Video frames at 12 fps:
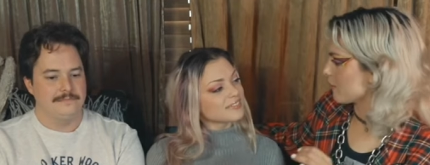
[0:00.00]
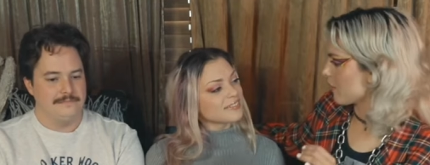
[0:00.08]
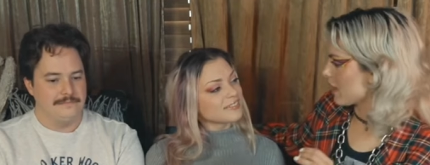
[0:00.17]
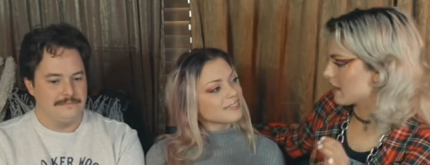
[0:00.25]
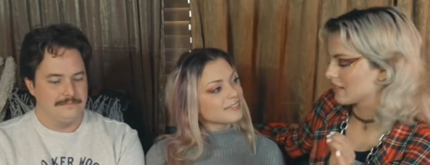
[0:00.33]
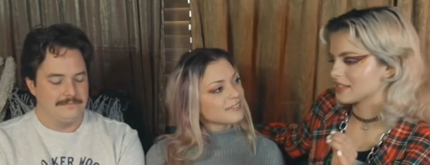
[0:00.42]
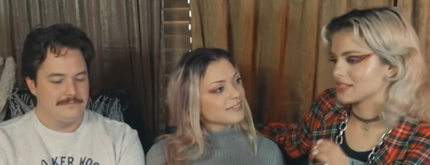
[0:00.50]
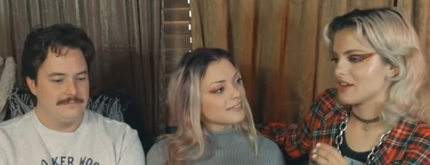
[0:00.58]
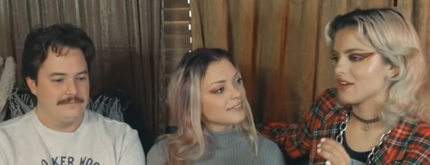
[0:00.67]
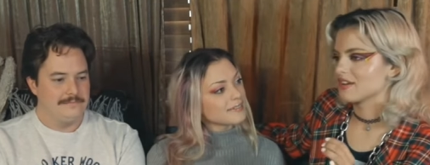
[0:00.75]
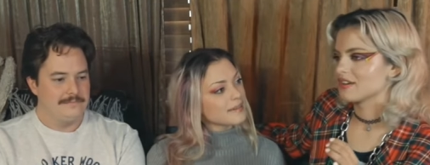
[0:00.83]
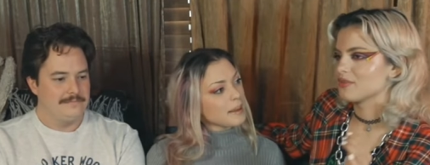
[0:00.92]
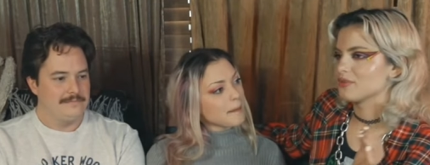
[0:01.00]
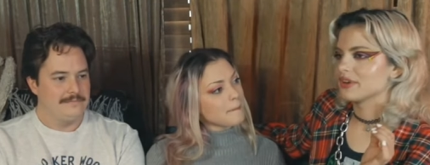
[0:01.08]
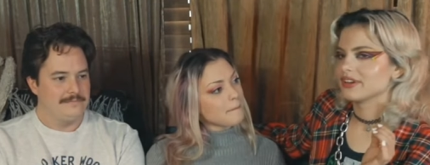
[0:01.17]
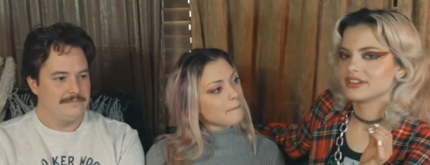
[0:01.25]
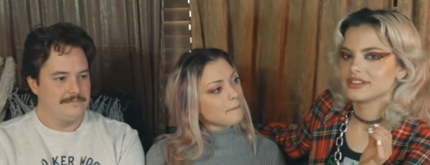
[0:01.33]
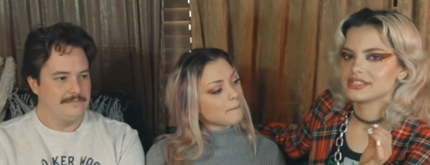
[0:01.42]
Speaker 1: of writing this song
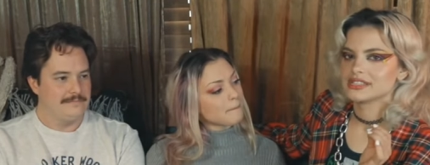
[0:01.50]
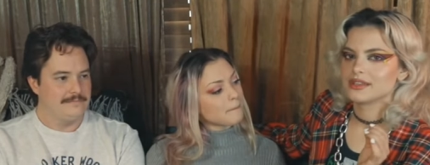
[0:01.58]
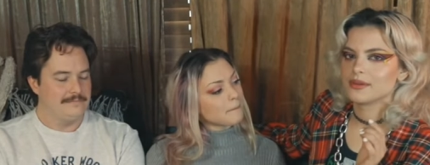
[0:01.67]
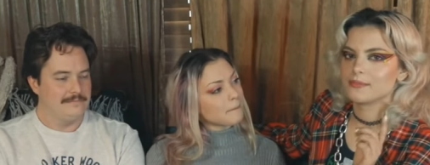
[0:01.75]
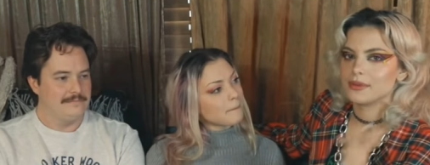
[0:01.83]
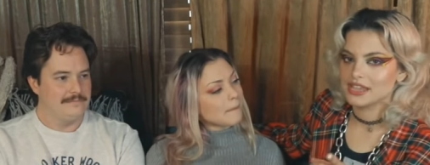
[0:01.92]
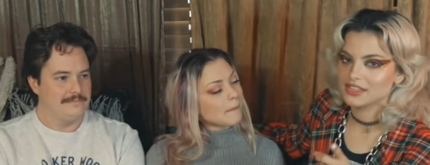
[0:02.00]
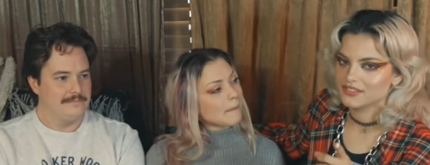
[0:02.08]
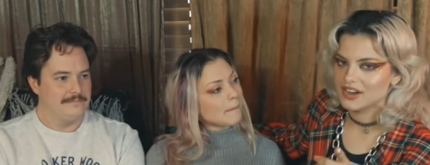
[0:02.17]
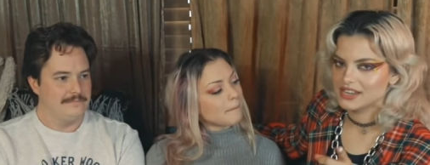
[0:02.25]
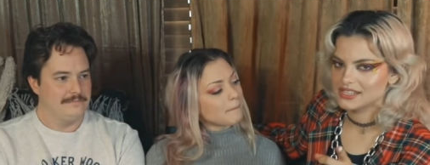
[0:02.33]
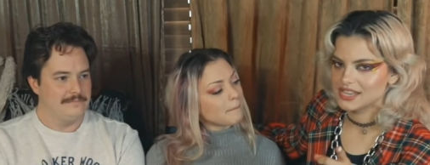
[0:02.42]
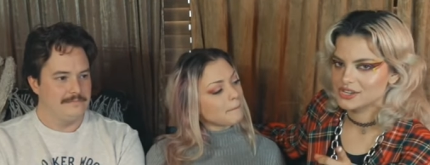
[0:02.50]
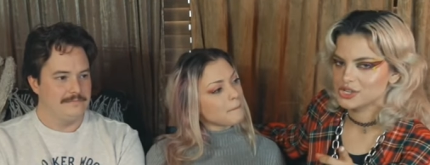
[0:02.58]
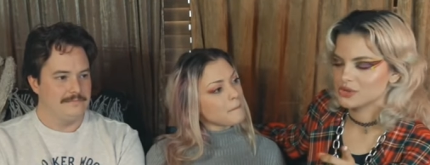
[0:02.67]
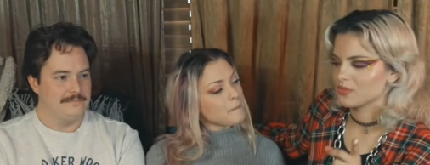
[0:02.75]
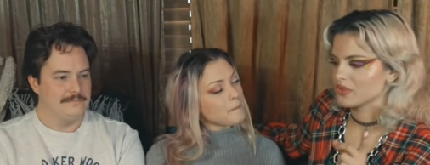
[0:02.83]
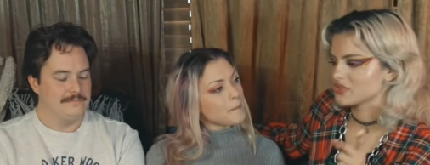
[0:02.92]
was being in the writing
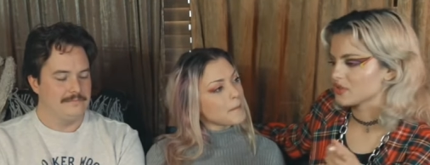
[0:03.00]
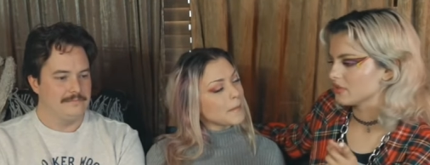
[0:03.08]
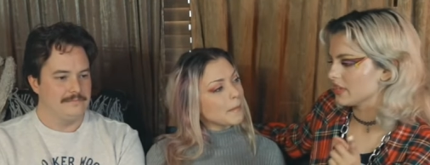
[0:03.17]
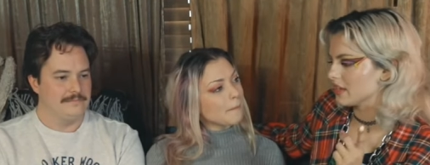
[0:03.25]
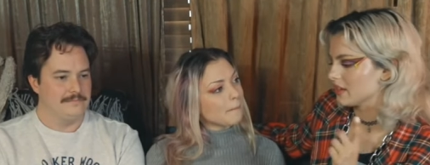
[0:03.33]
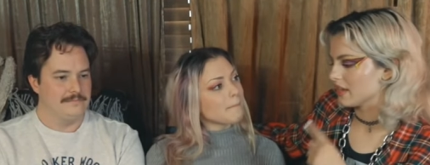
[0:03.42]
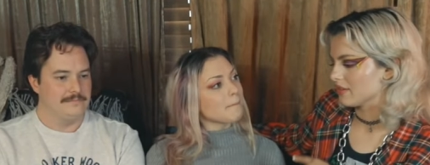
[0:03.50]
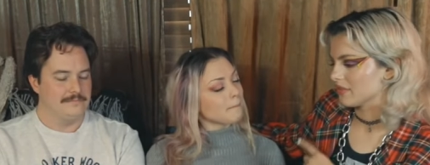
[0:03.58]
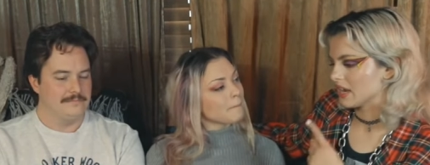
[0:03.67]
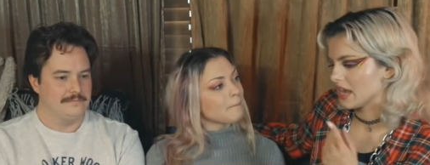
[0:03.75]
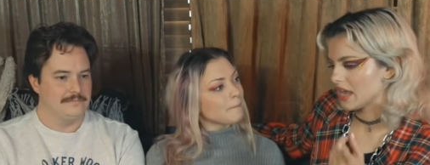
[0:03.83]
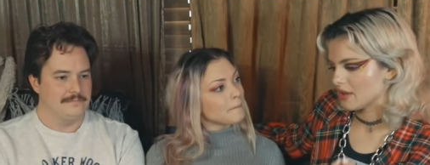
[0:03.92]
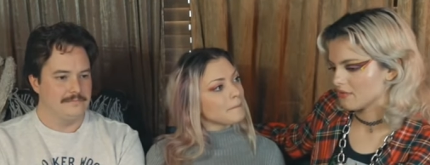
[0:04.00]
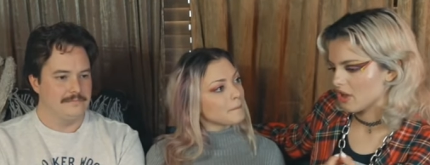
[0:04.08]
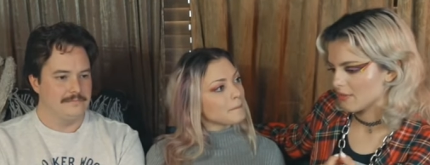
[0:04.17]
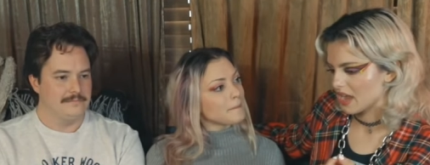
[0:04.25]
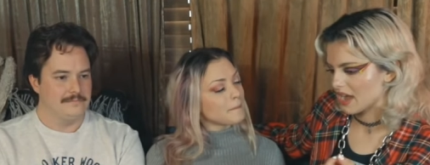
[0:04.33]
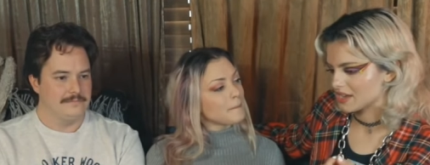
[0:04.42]
session with Zolita and Rena and
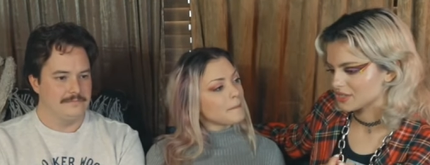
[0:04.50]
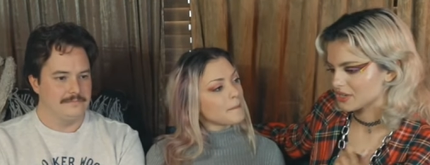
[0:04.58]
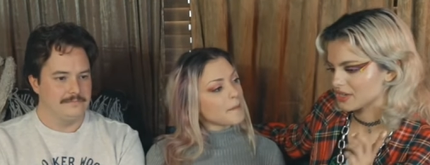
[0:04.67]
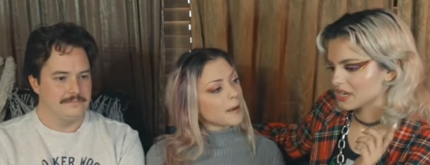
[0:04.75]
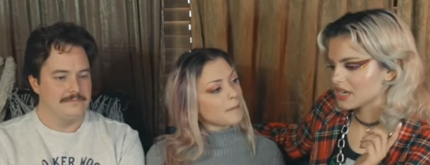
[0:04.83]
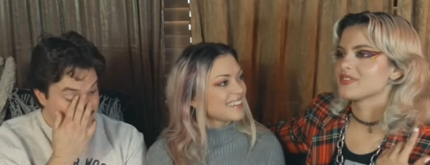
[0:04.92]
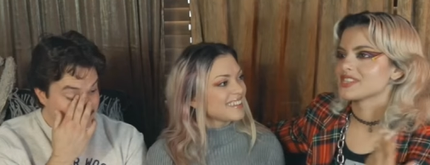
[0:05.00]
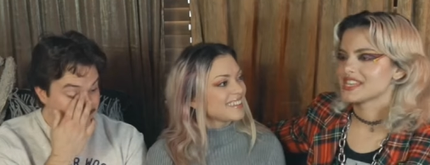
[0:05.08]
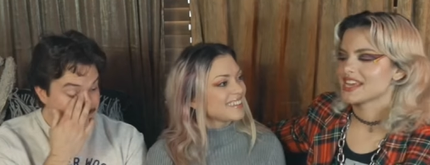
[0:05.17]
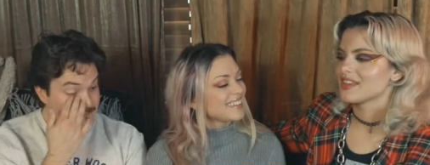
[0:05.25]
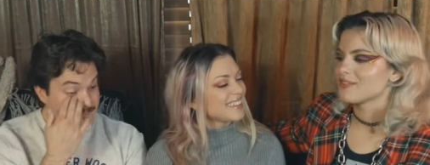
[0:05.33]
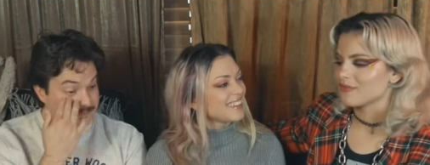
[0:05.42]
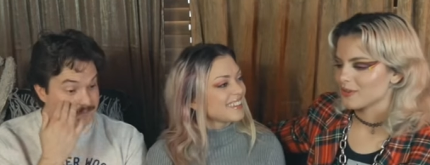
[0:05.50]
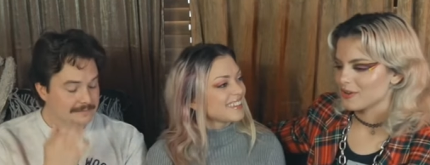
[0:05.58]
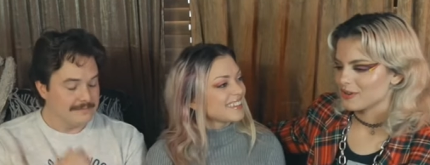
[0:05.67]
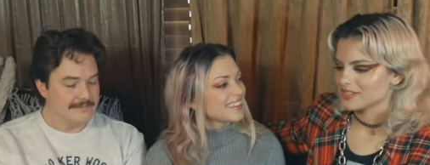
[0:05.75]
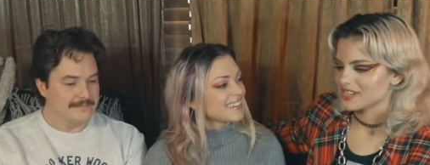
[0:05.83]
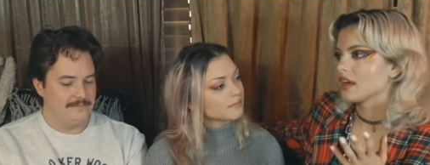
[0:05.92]
Robbie Heiser. The second
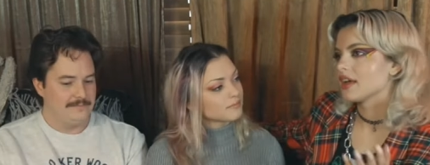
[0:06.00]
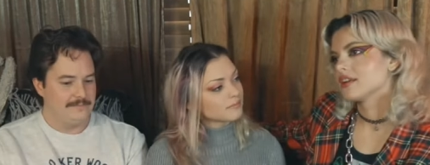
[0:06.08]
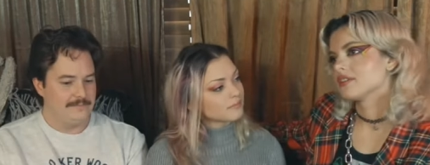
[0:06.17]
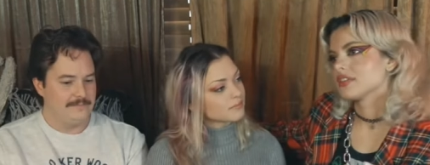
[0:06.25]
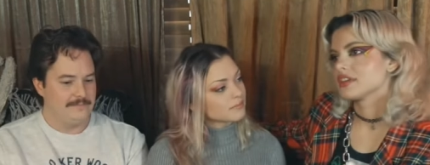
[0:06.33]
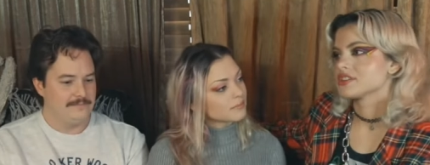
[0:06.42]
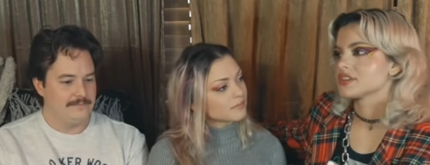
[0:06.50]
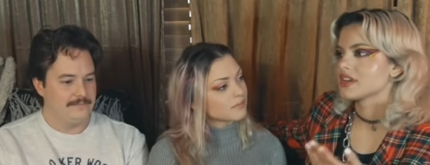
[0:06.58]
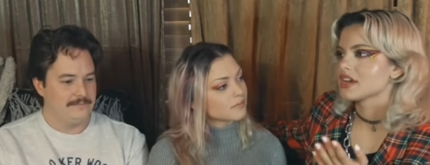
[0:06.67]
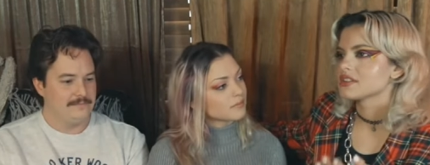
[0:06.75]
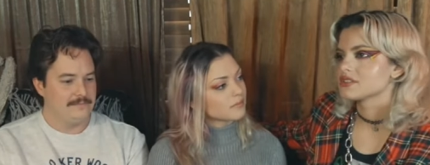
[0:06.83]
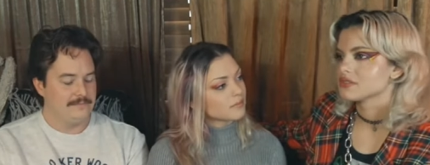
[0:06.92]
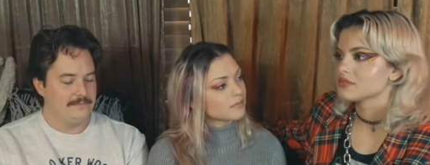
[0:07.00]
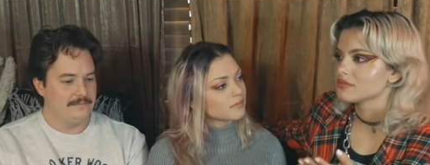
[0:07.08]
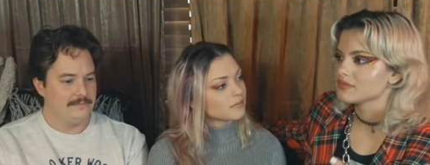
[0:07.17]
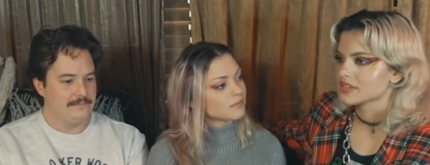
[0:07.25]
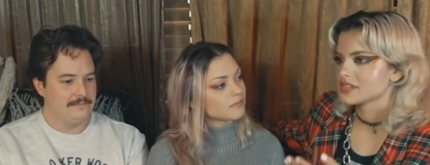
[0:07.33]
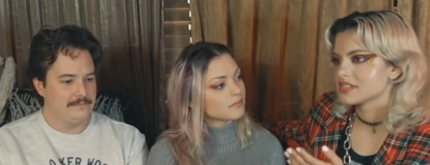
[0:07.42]
verse, I know that you're not too
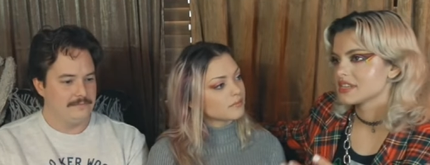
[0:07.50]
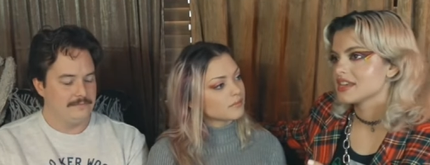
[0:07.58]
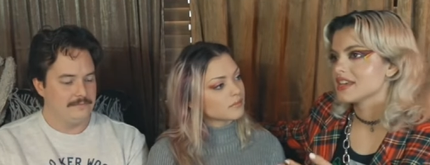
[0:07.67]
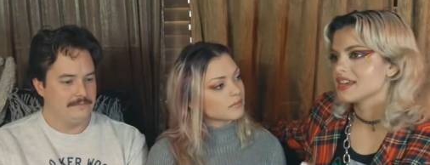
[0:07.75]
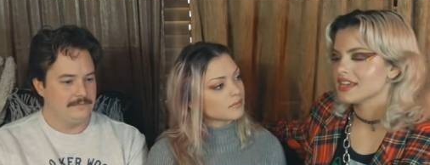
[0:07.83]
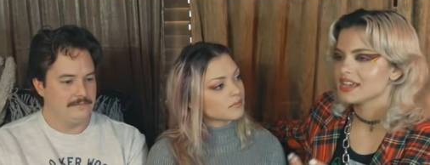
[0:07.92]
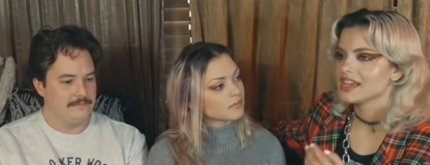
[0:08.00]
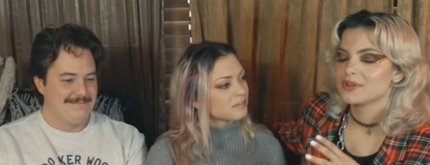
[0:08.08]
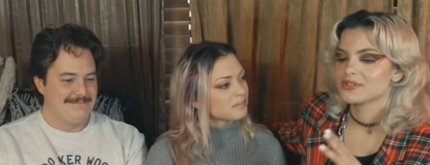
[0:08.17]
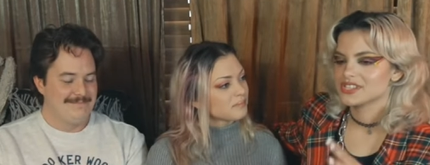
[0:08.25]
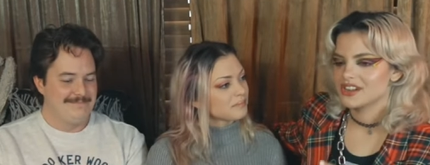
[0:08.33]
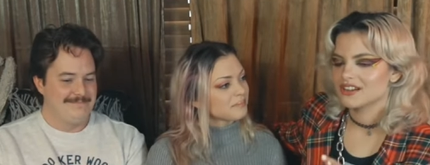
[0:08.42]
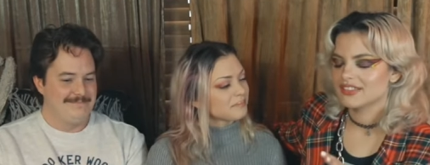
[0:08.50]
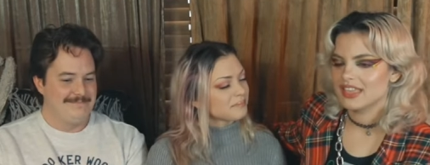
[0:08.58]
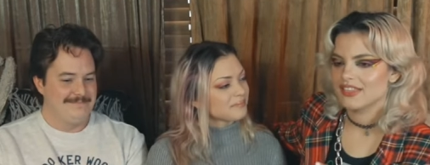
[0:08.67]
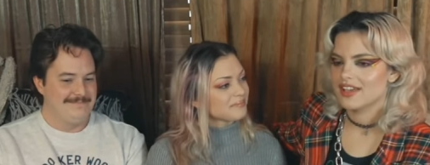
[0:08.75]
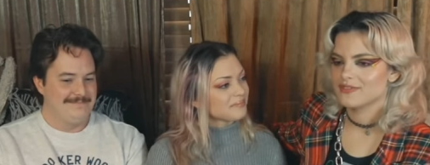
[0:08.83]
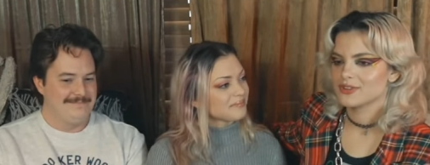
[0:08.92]
risky. We were stuck on that
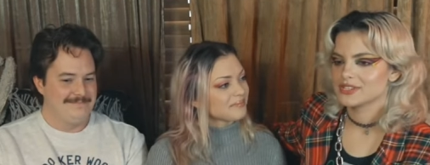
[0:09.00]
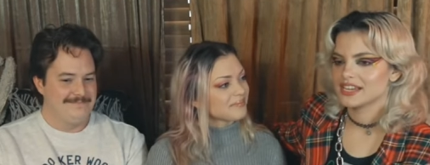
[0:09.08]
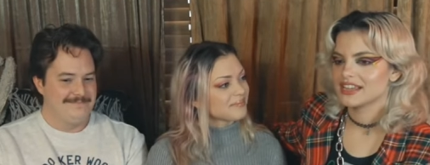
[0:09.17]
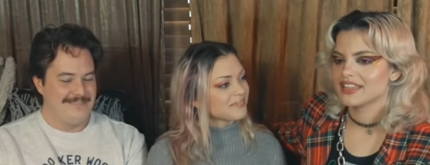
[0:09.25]
line for a second